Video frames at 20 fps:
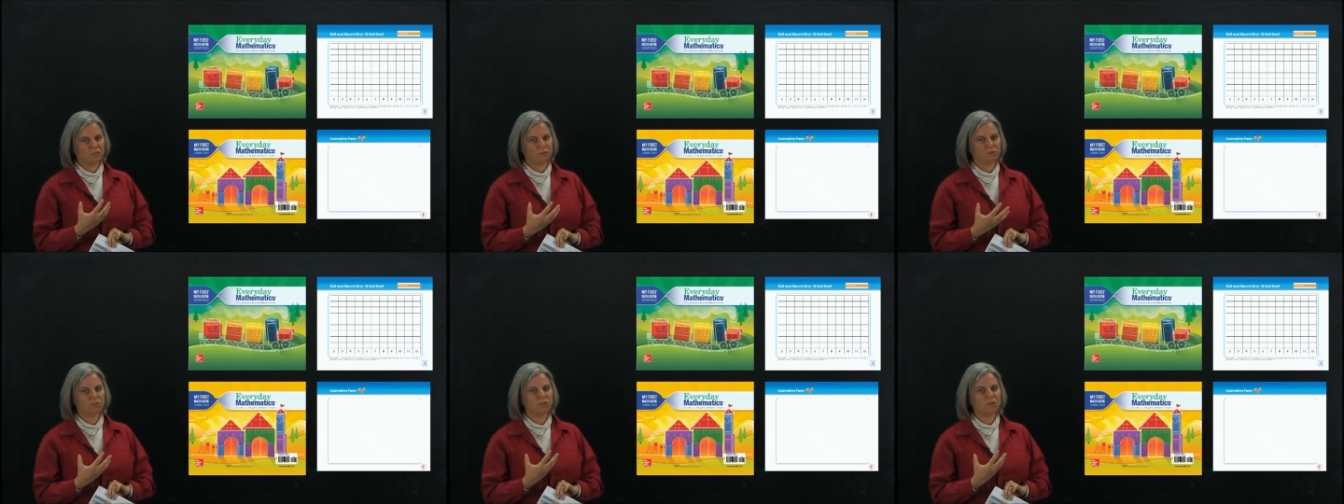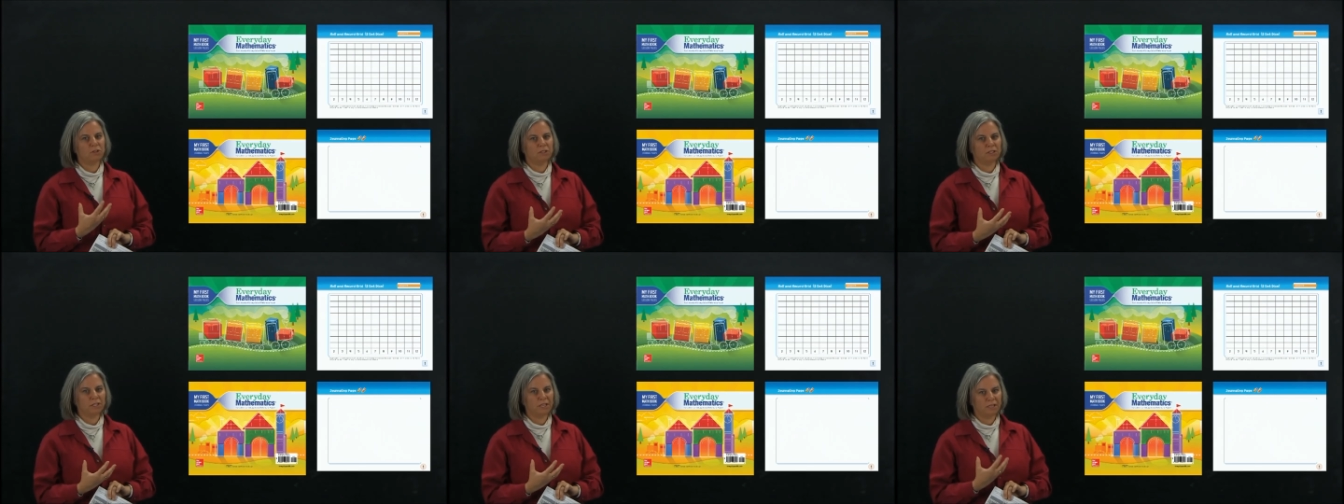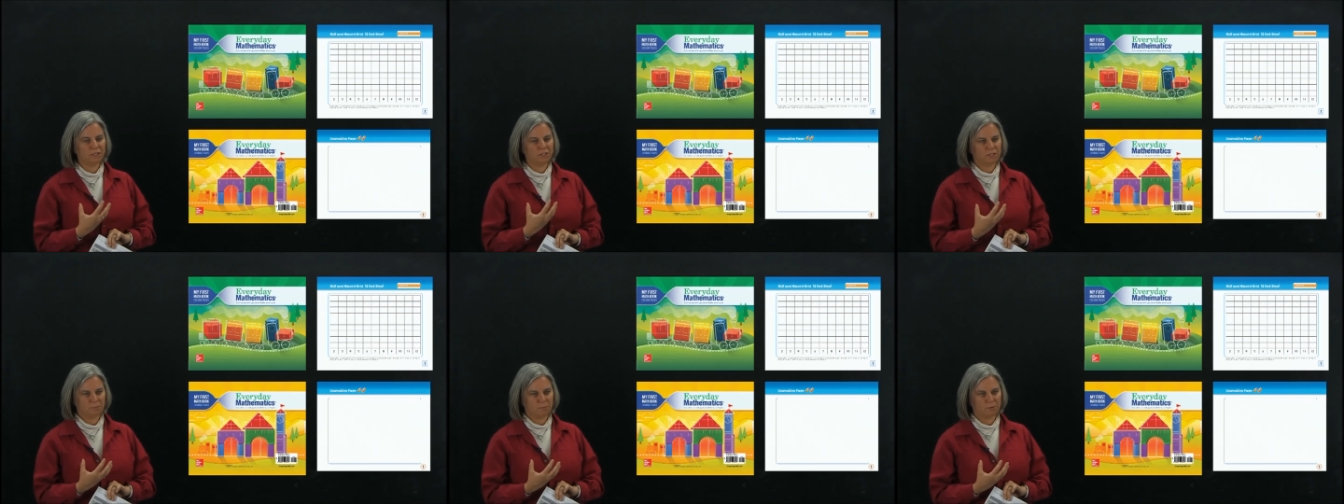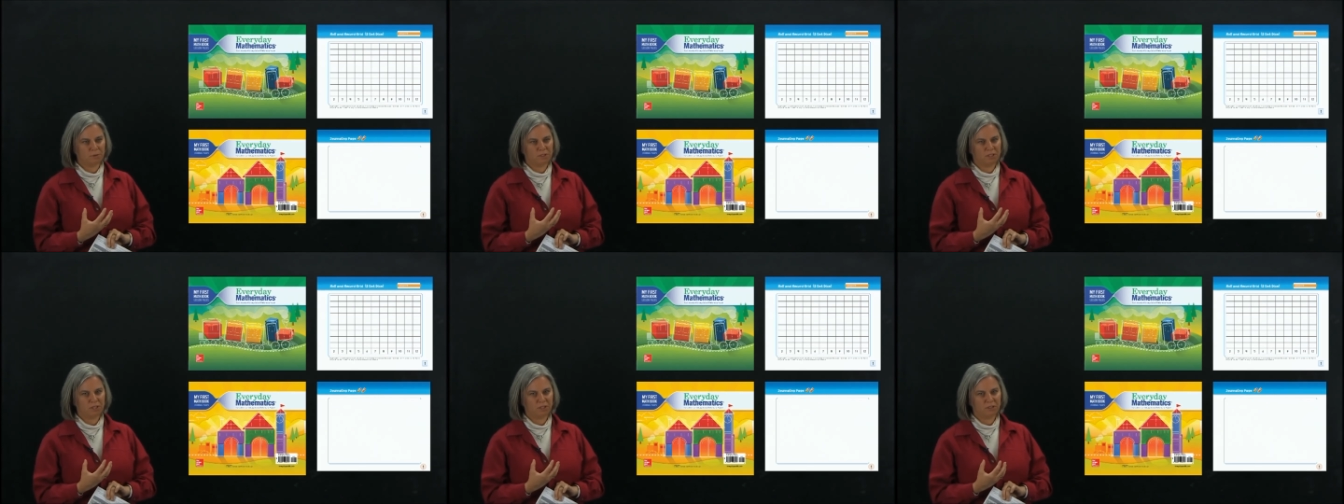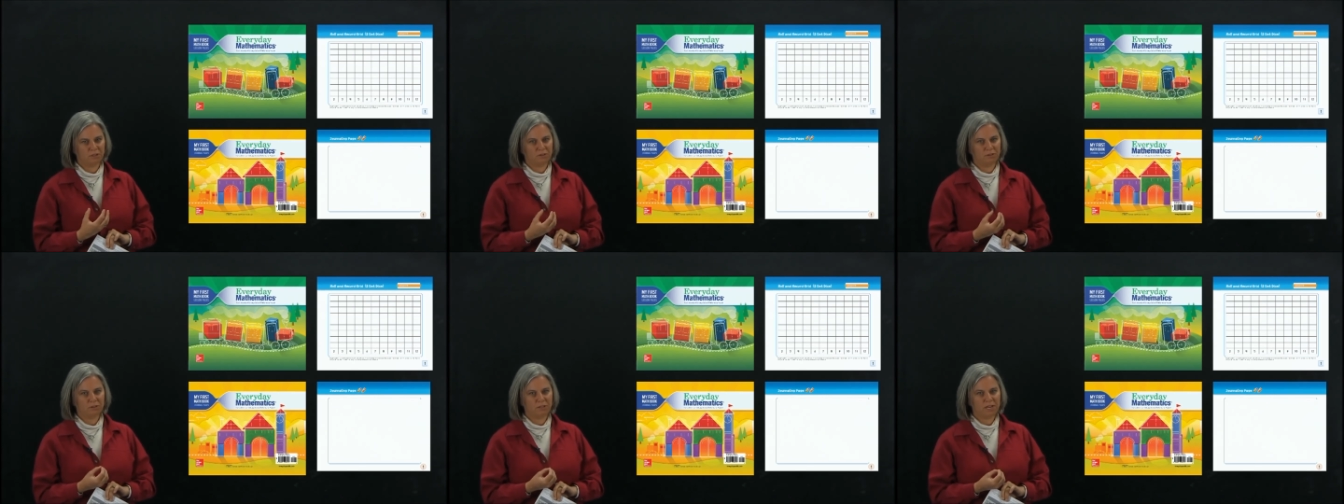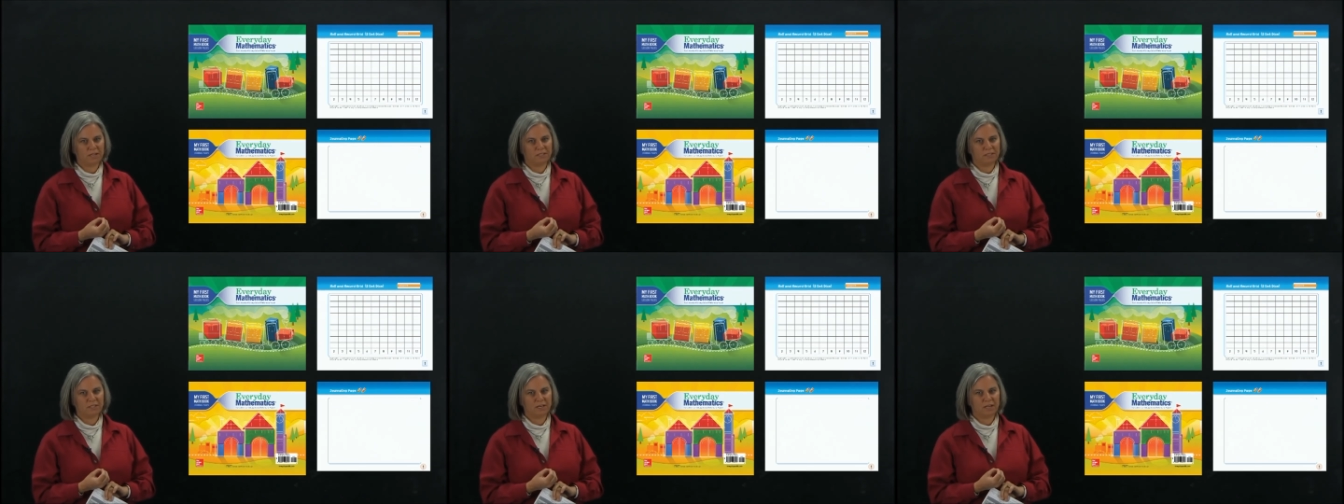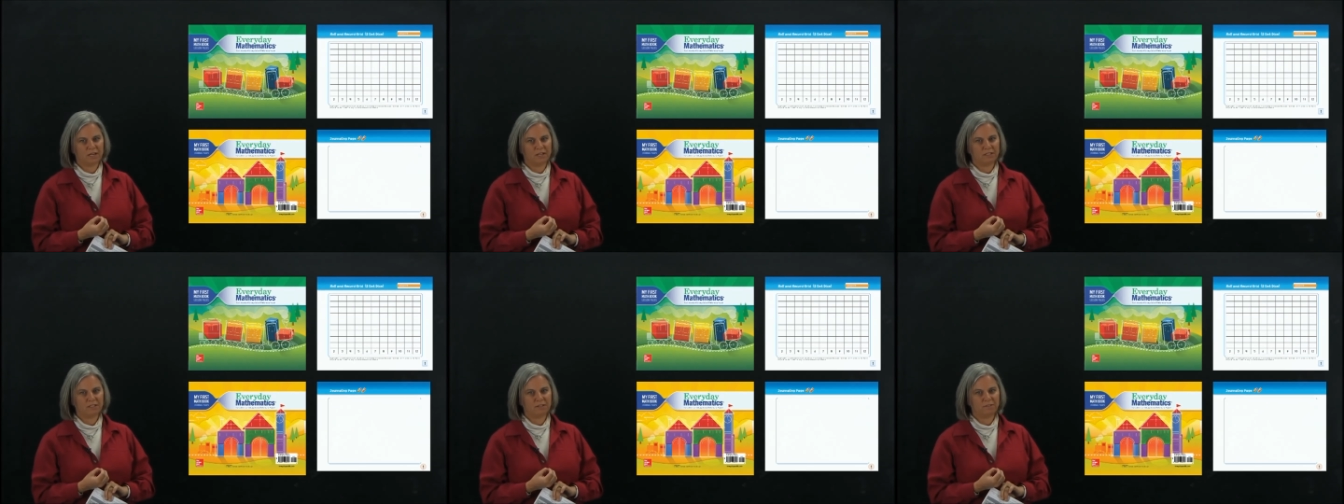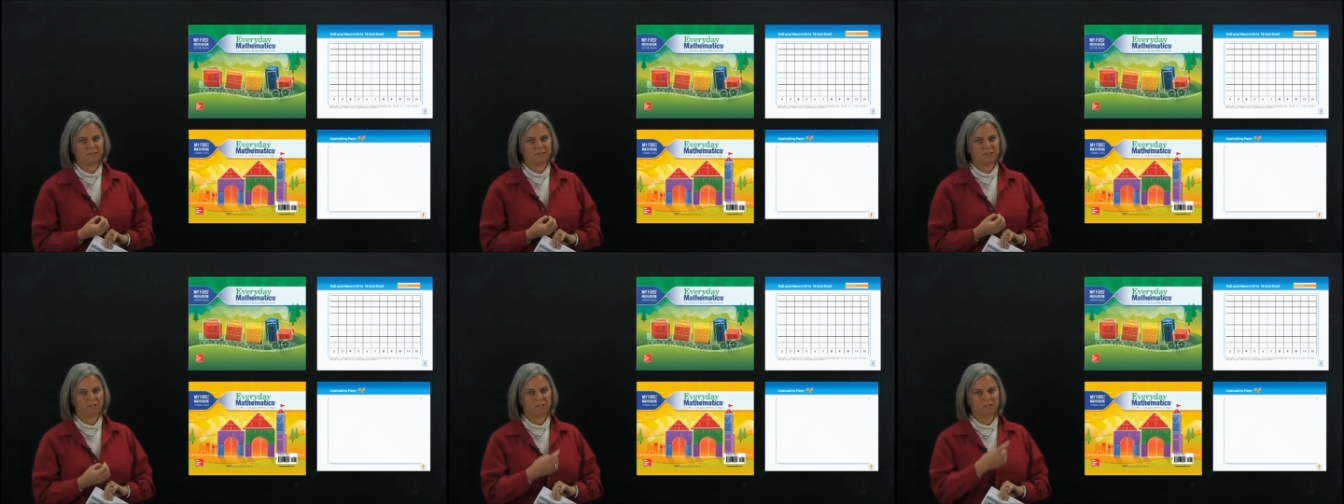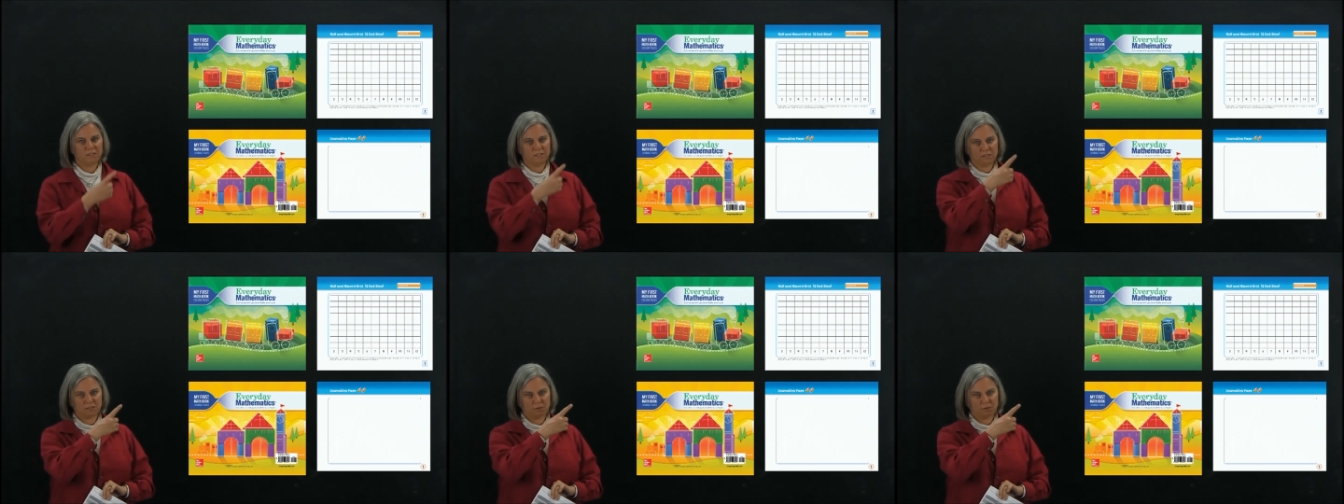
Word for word: Those are linked to particular lesson activities.